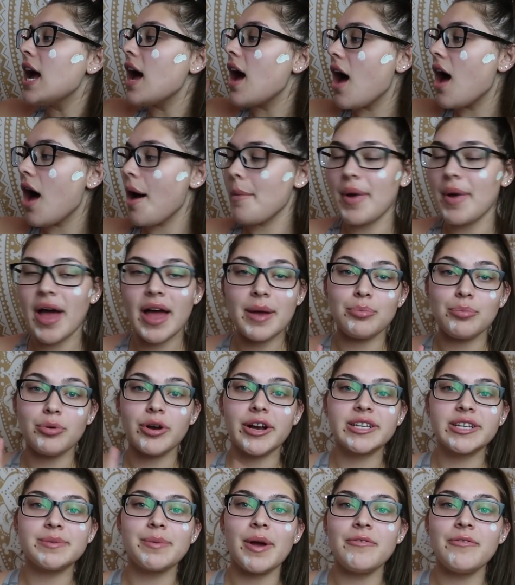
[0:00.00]
um, I
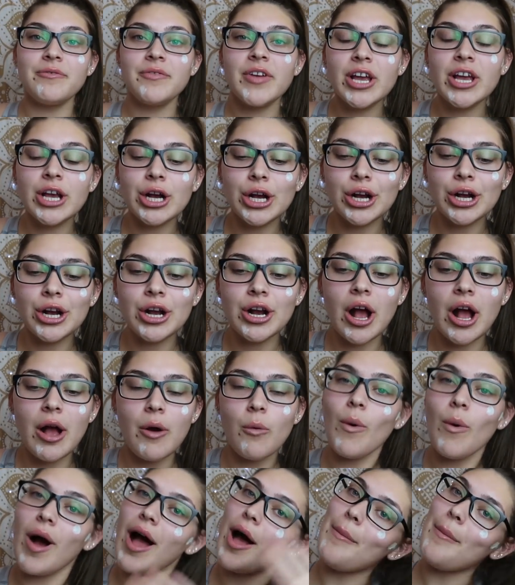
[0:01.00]
pricked my finger
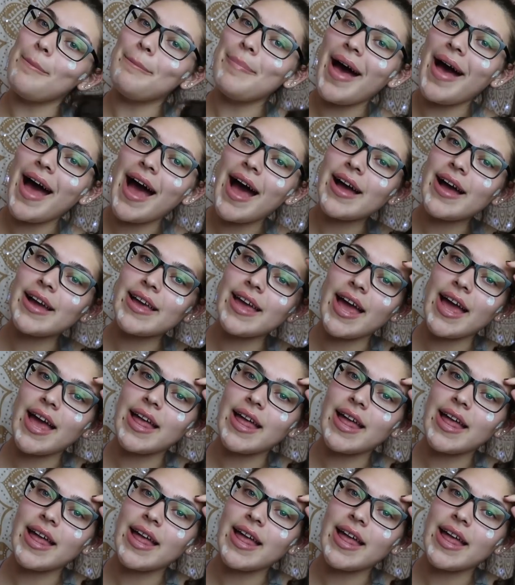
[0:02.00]
a while back,